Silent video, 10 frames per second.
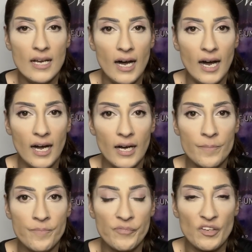
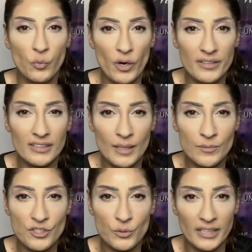Um, where it
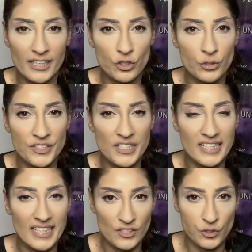comes to electricity
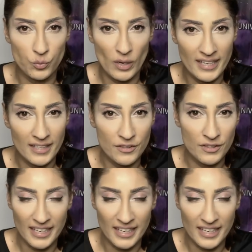that's running